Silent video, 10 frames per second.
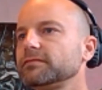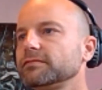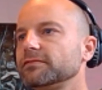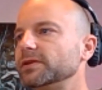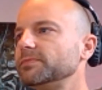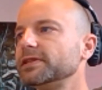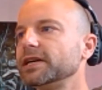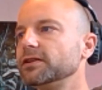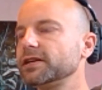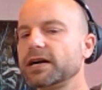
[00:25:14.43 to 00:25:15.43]
remember
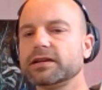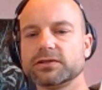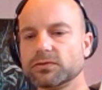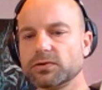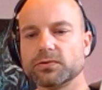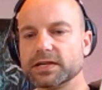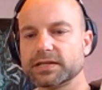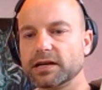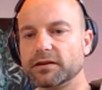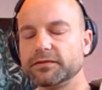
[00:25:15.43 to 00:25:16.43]
that you can't do it all
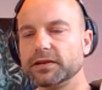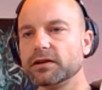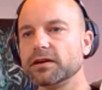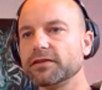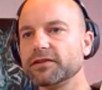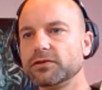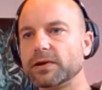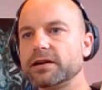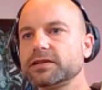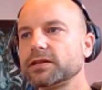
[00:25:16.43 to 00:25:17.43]
yourself. If
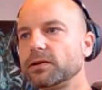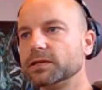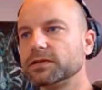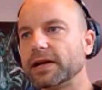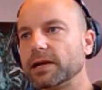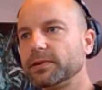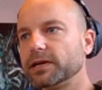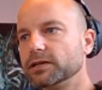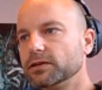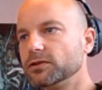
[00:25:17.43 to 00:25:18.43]
you are a solo
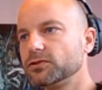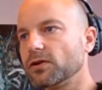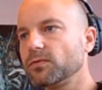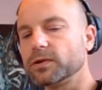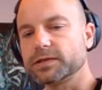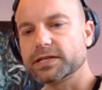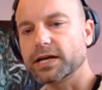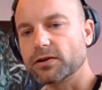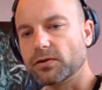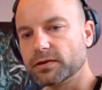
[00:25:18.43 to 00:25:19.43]
developer, you don't want to
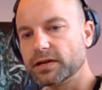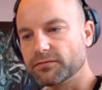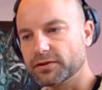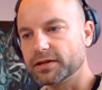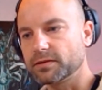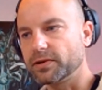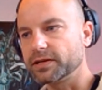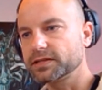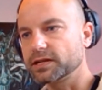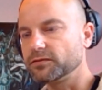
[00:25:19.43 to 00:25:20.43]
take on everything by
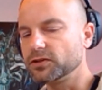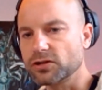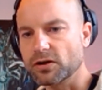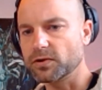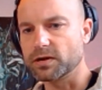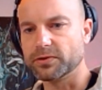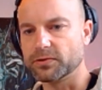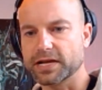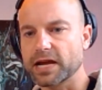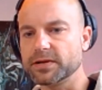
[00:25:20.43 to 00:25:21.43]
yourself. You don't want to
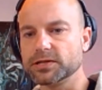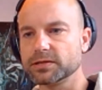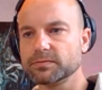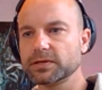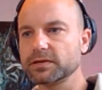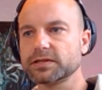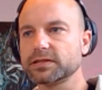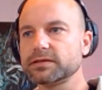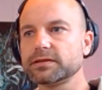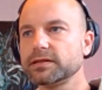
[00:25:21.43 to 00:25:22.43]
build a game engine
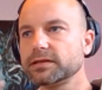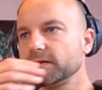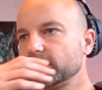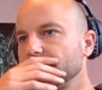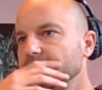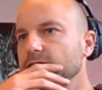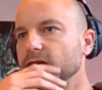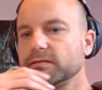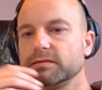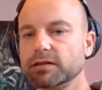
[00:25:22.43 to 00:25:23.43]
because you're
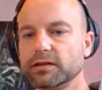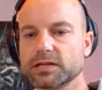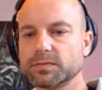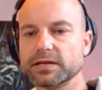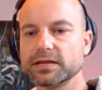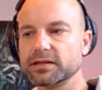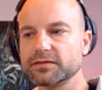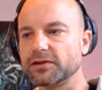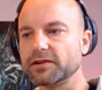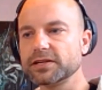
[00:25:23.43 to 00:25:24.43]
going to spend the
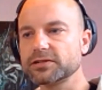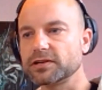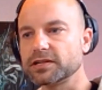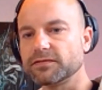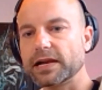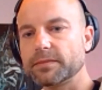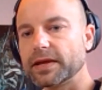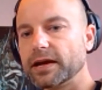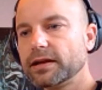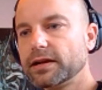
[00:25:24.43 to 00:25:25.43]
next 5 years trying to develop that.